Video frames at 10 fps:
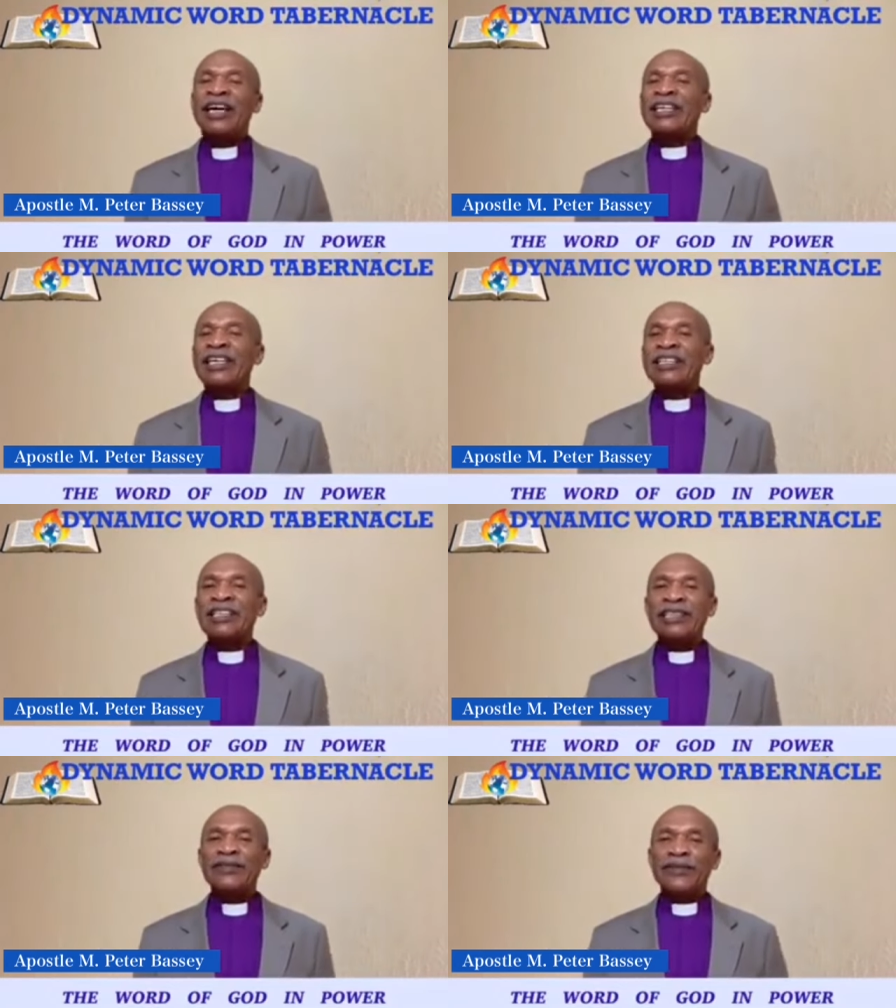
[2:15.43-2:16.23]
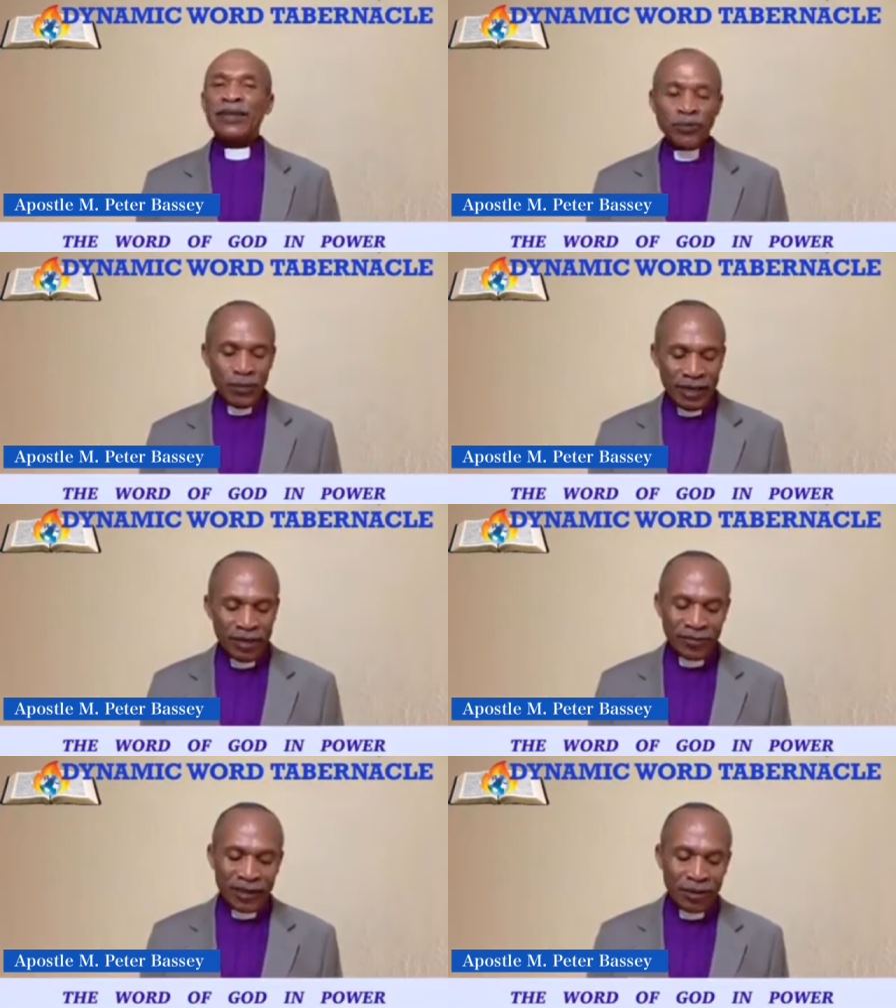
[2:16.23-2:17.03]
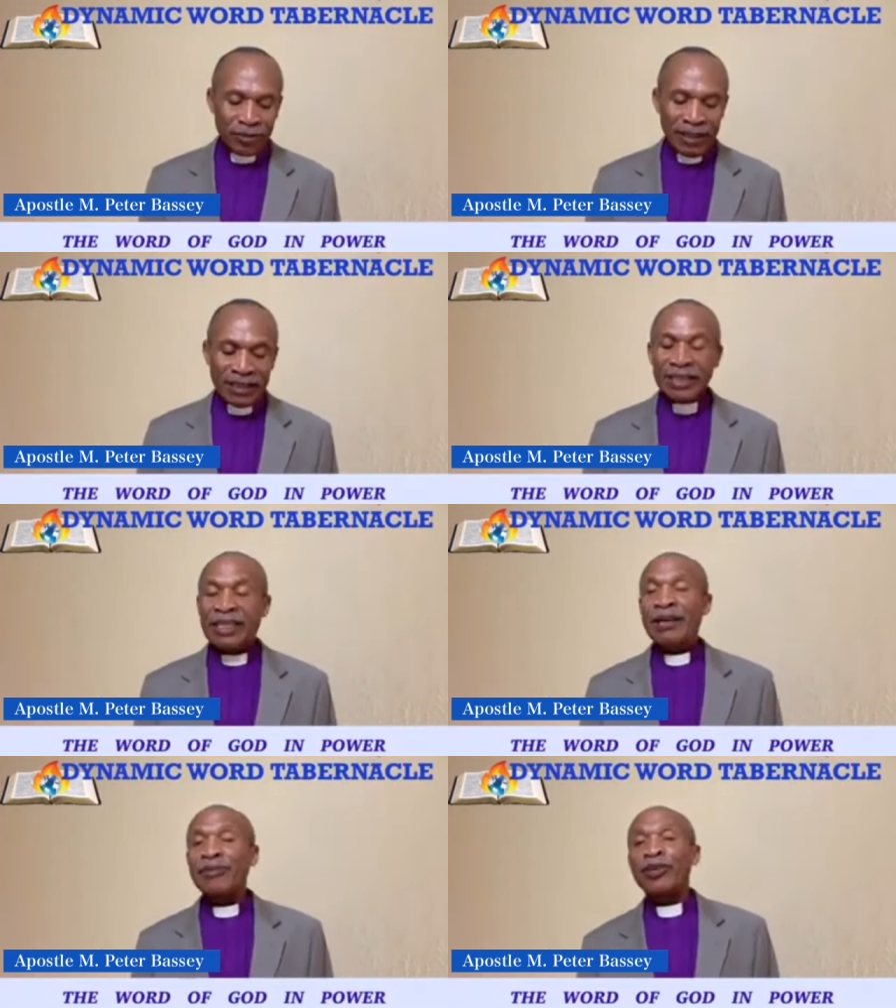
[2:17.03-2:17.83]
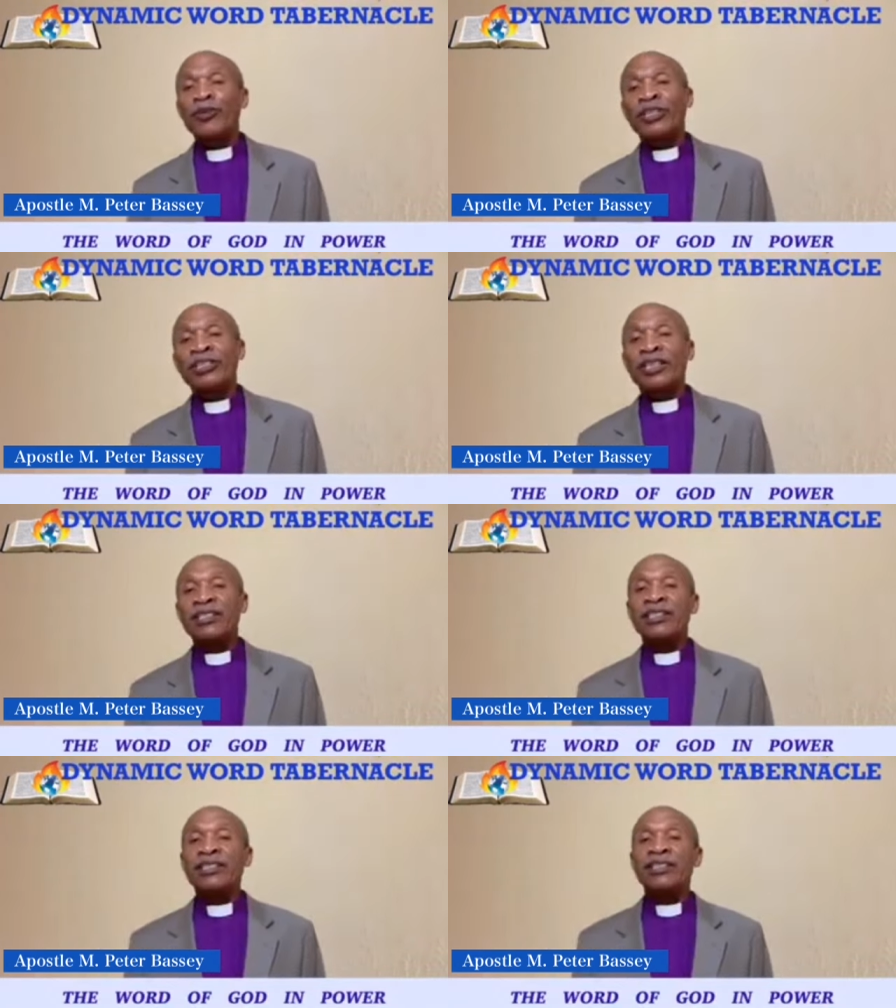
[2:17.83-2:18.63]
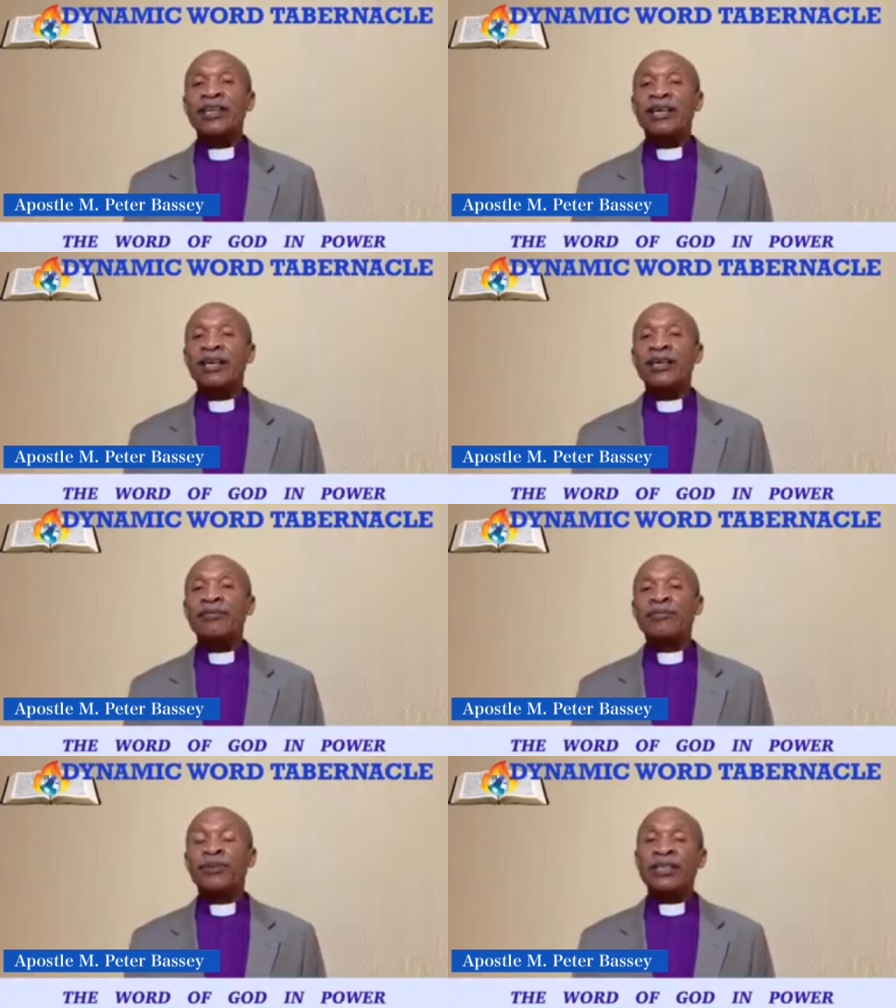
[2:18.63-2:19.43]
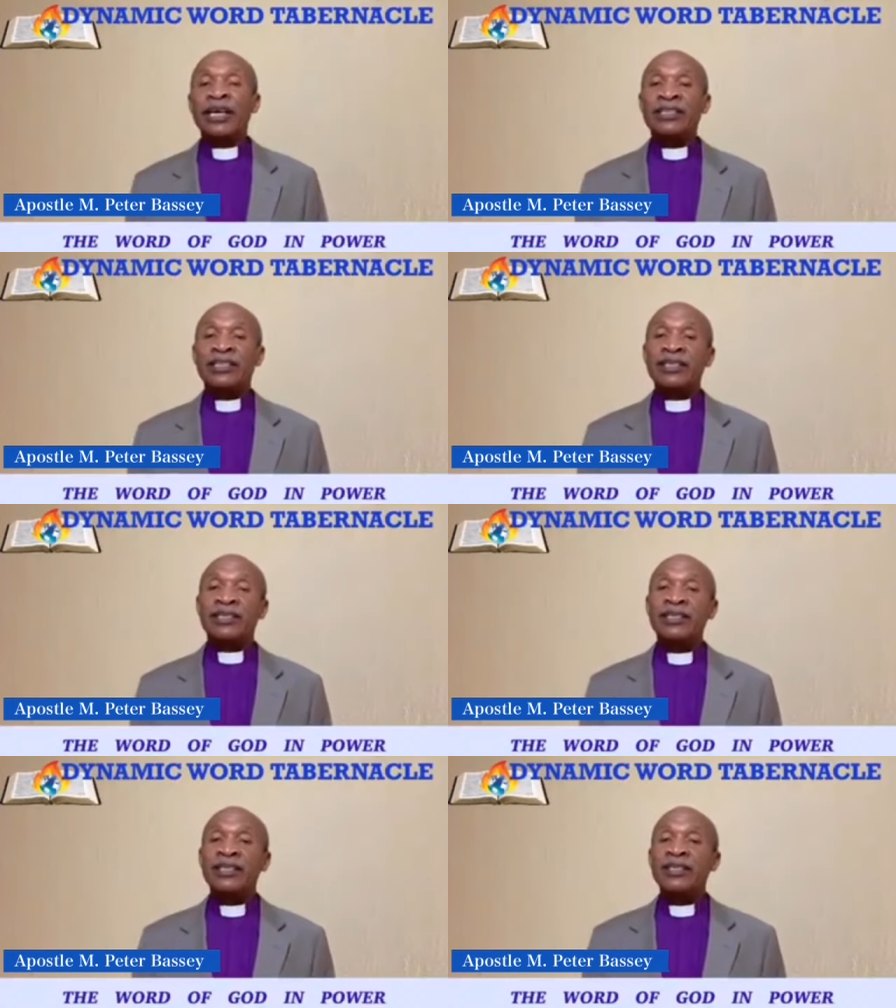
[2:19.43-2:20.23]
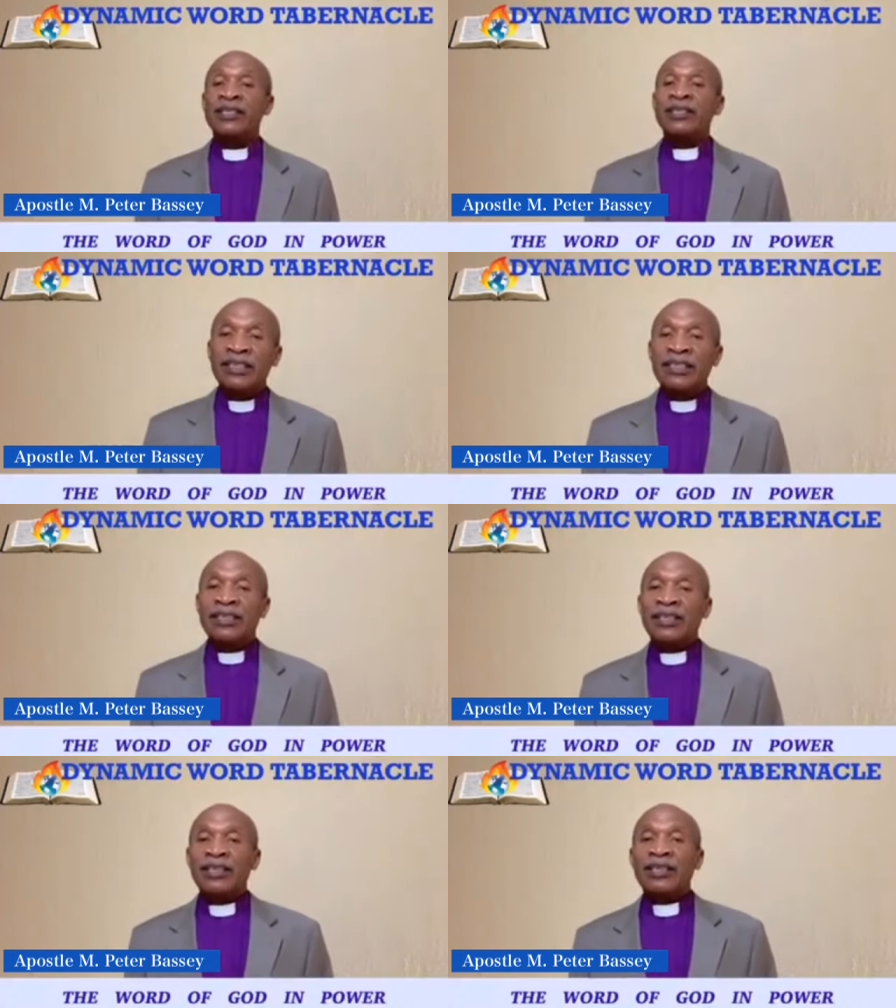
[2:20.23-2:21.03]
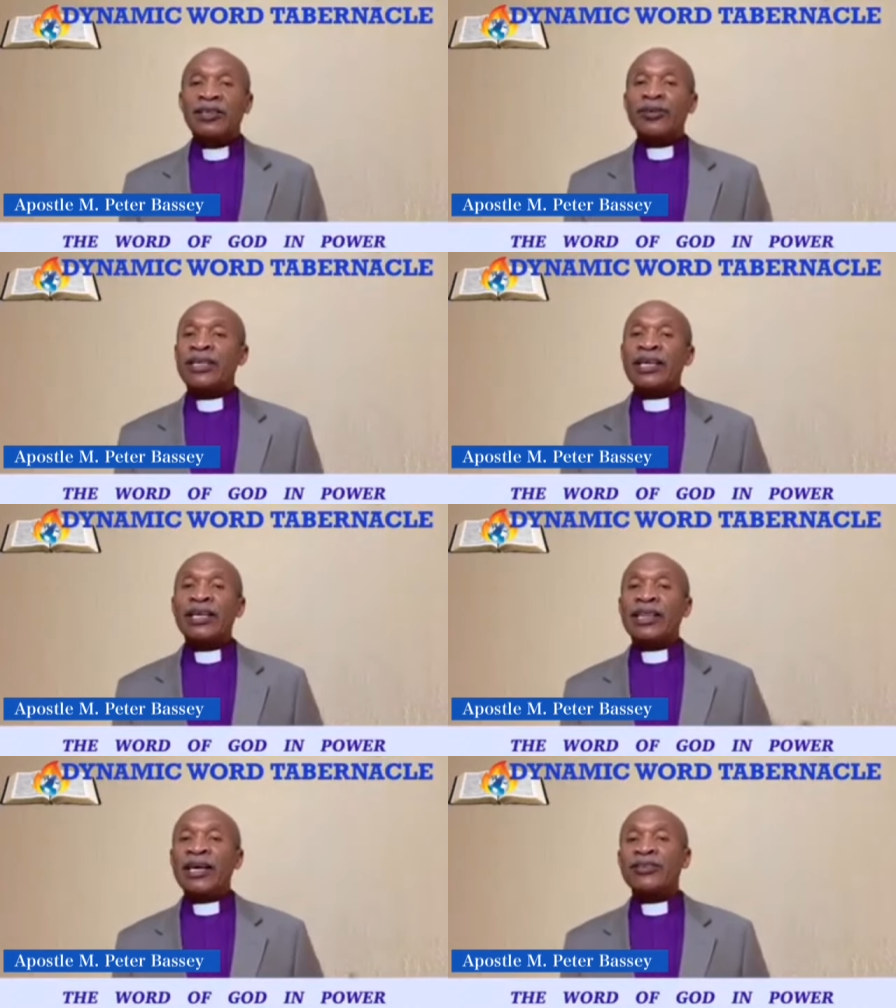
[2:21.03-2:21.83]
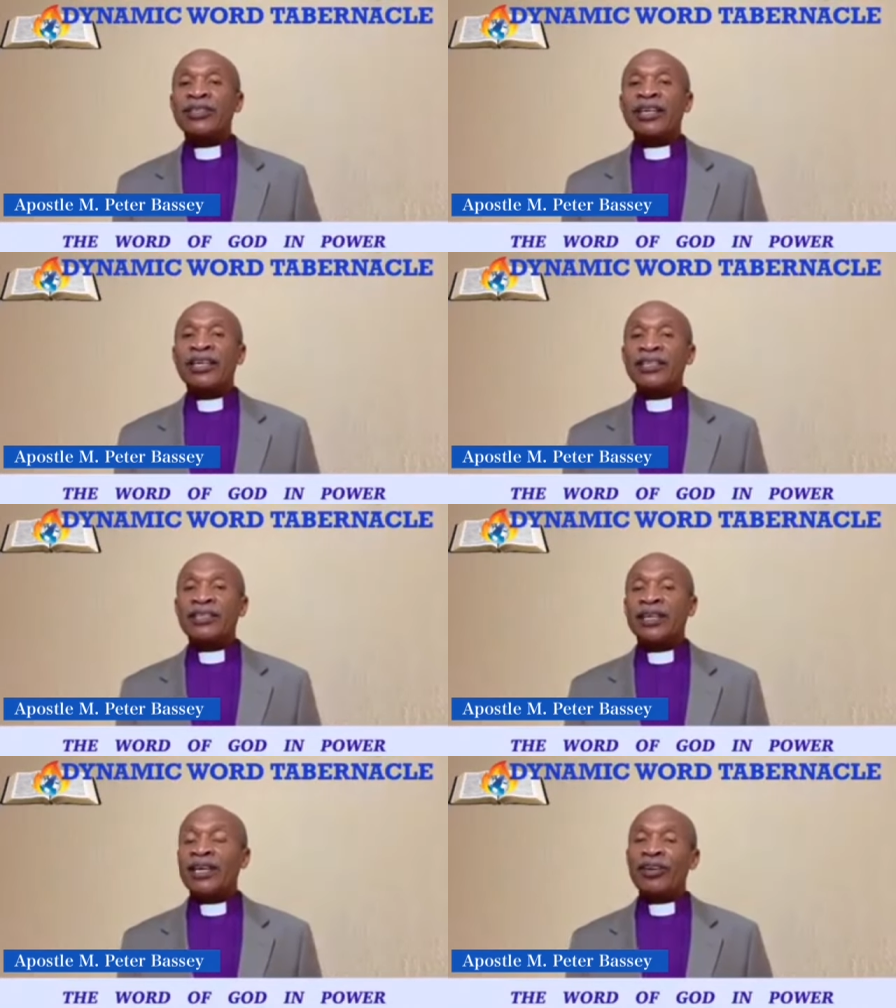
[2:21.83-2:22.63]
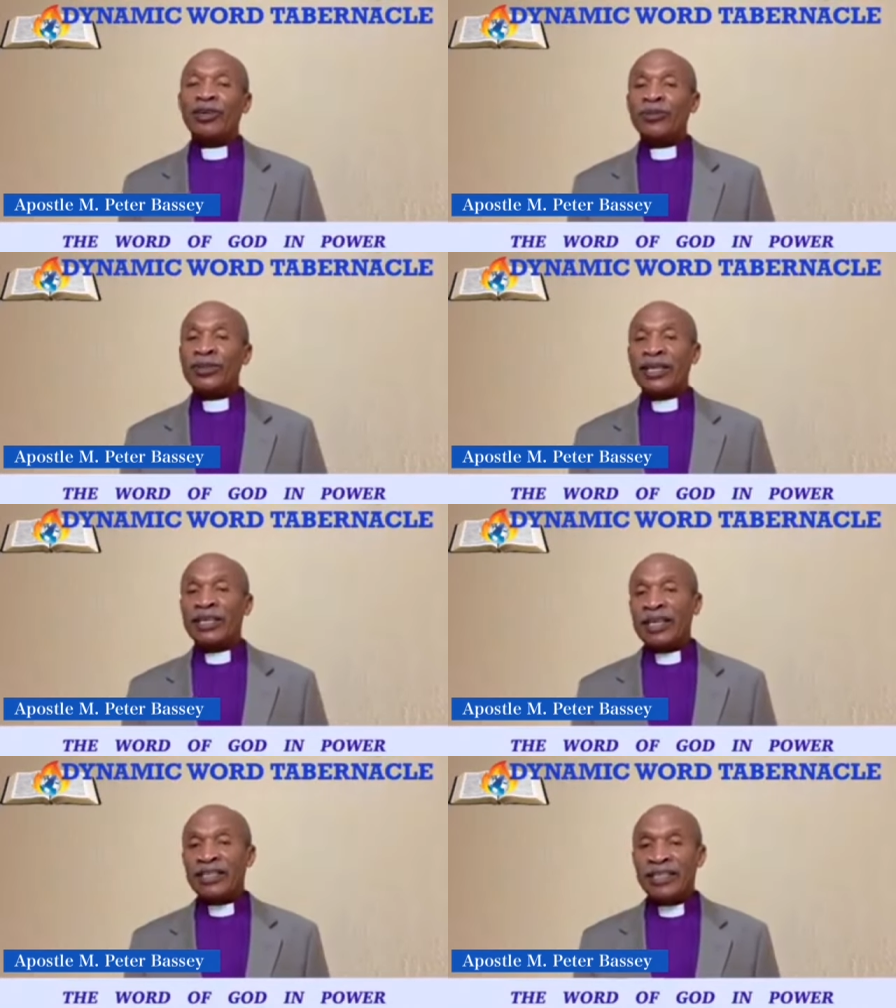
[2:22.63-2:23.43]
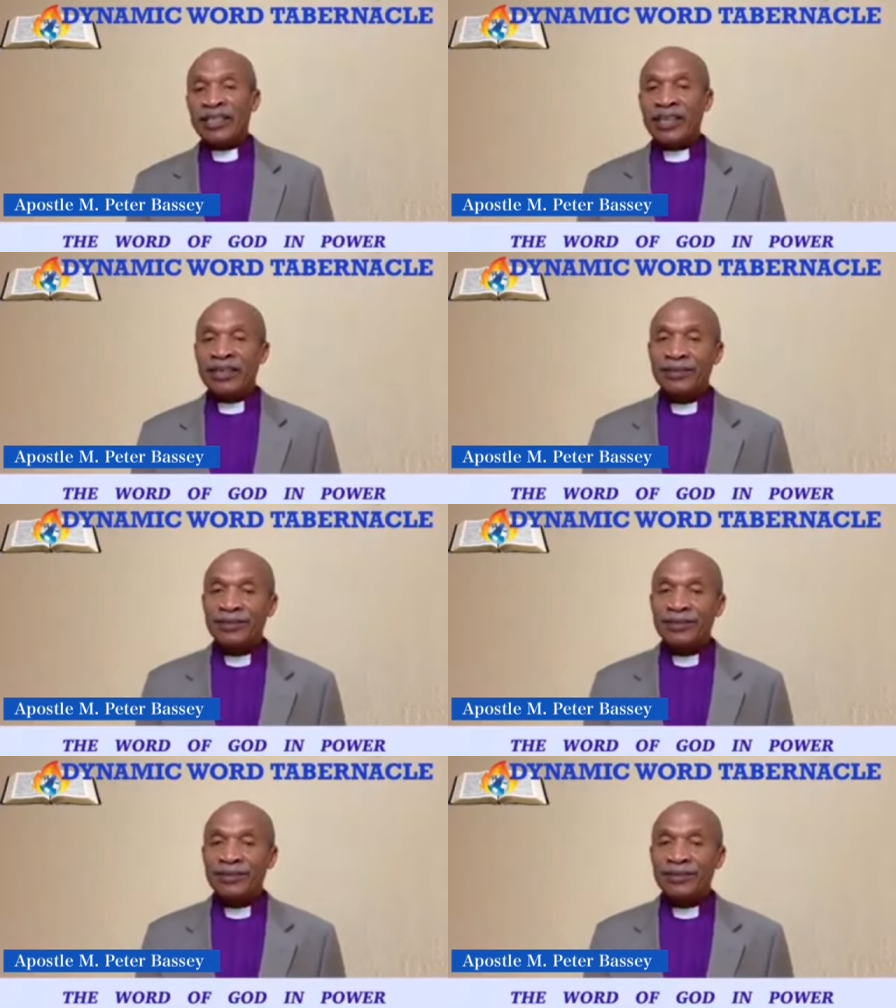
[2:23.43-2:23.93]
And he has a different way of calculating time. You know what it says in uh, Peter says, you take a thousand days and God will take it as a day